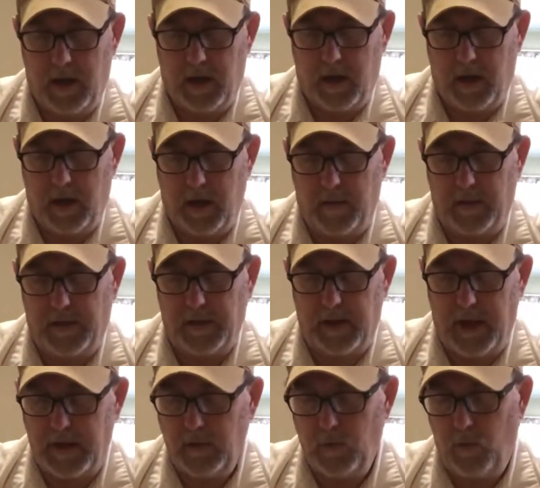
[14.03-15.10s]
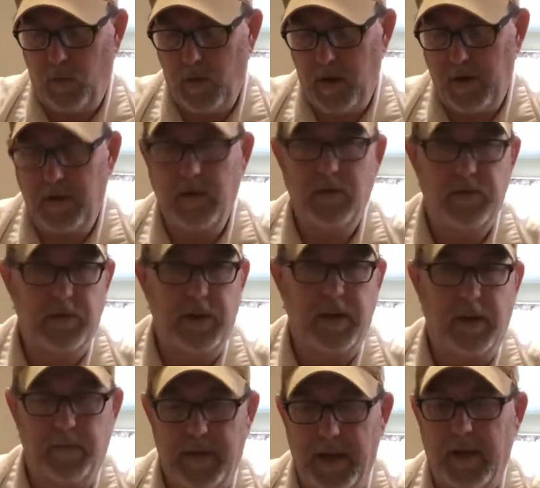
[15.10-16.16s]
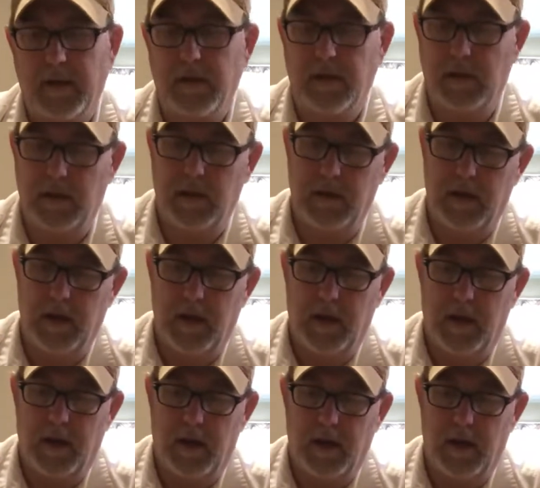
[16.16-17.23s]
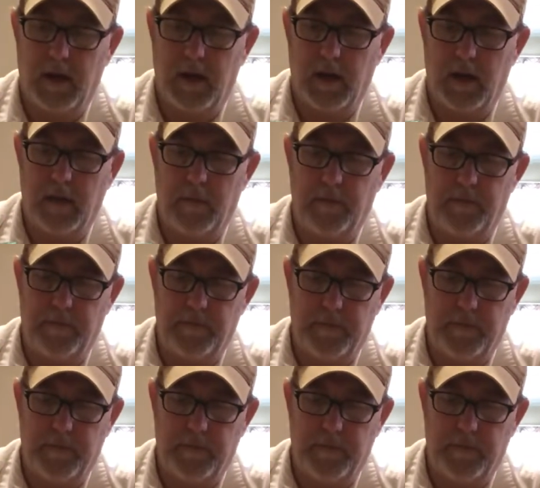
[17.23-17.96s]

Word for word: Um, it's an eight and one drink mix. Um,